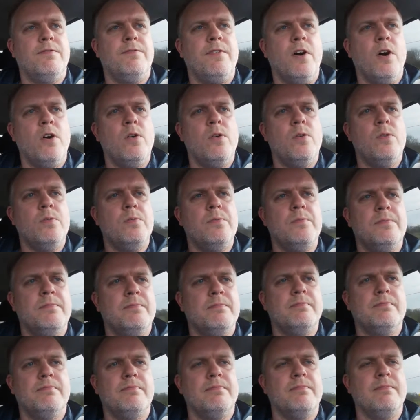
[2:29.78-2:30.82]
faux
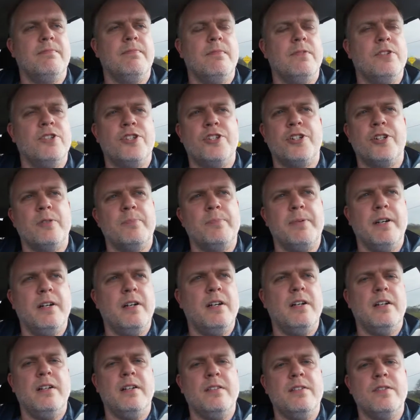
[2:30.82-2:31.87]

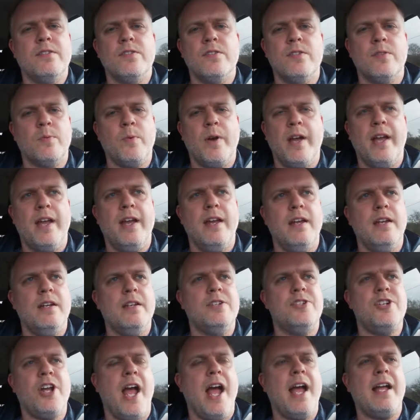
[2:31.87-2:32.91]
Sherpa
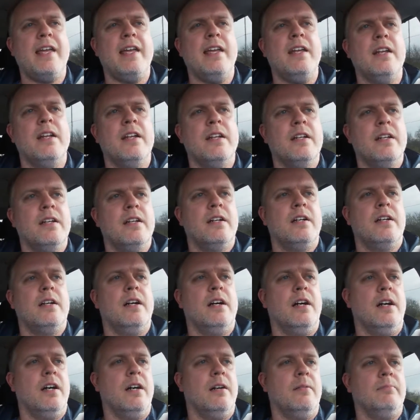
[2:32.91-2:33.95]
suede jacket.
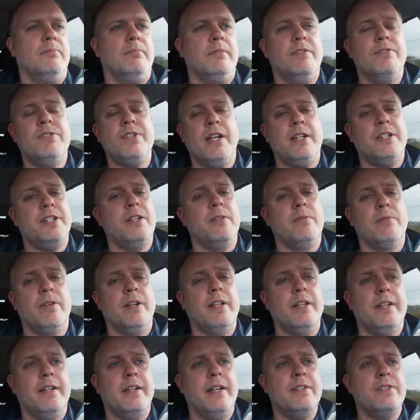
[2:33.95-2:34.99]
It was actually
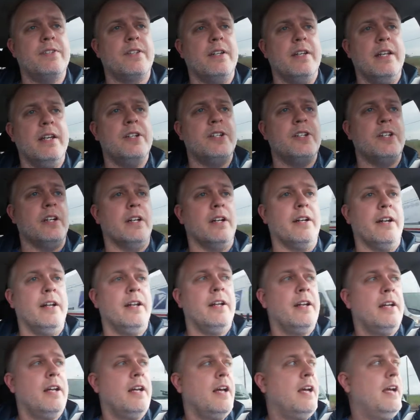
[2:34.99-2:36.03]
really nice condition,
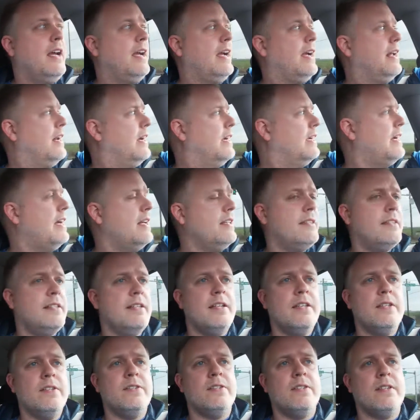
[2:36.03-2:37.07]
and I got
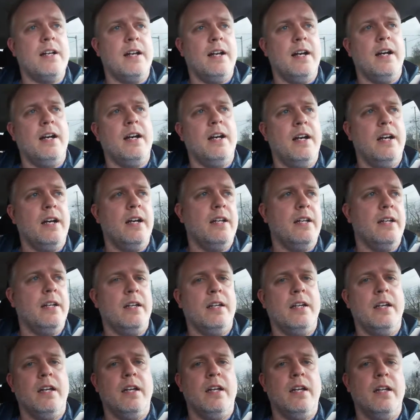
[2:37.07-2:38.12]
this on
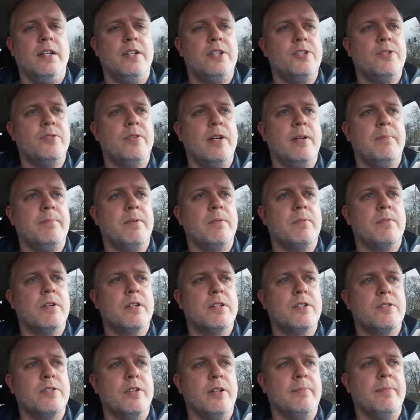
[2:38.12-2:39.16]
a
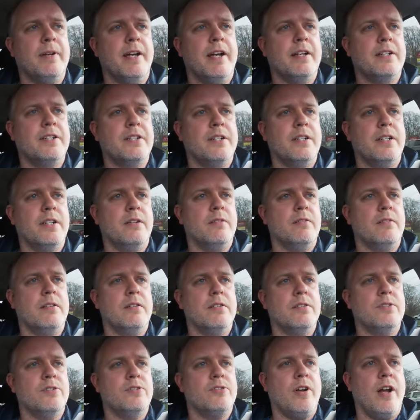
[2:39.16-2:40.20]
work trip actually. I
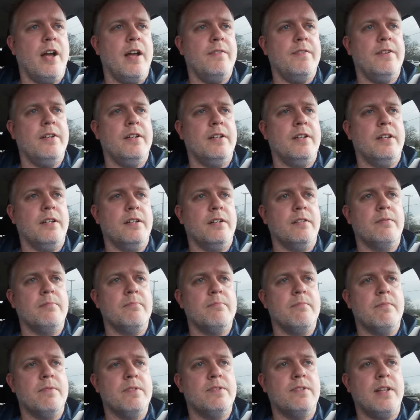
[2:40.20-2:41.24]
was driving
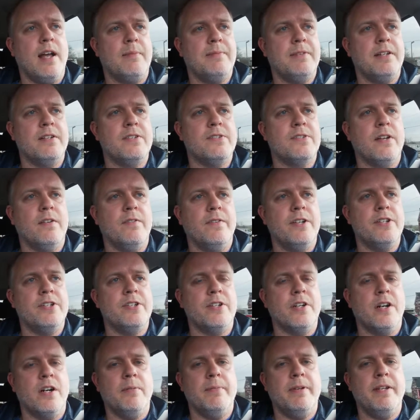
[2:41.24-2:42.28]
and stopped at a
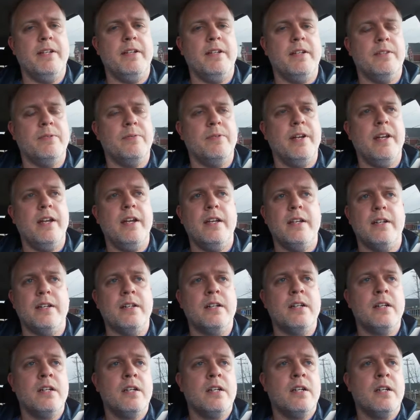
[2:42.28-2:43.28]
Salvation Army on the way, and